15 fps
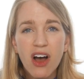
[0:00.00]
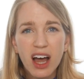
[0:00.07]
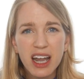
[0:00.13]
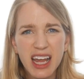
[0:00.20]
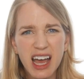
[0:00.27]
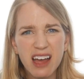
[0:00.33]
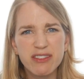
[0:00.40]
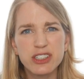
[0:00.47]

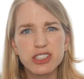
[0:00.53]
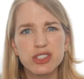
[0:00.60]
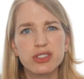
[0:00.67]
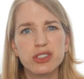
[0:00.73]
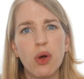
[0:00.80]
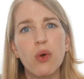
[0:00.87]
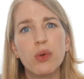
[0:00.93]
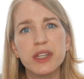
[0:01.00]
On average,
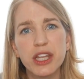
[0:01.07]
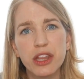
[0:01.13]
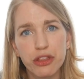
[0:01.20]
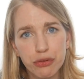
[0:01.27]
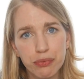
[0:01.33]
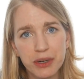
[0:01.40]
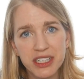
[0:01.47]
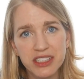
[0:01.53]
there's only
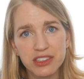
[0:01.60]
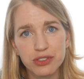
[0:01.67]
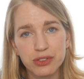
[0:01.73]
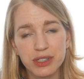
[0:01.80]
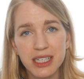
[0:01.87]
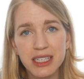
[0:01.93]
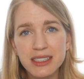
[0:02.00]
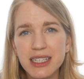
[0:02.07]
3
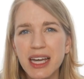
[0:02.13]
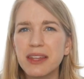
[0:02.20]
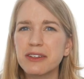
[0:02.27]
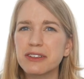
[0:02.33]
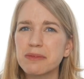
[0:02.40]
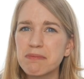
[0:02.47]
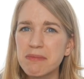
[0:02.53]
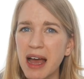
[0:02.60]
students and
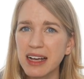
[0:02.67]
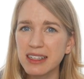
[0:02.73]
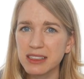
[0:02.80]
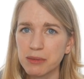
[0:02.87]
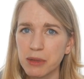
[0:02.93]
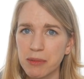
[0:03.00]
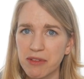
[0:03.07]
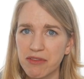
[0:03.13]
there's
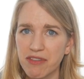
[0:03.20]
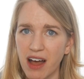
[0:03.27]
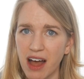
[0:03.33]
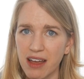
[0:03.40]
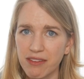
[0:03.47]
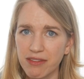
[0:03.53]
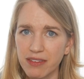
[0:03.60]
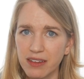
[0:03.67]
maximum of
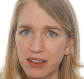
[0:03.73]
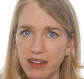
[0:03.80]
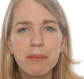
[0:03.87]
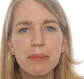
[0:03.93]
5.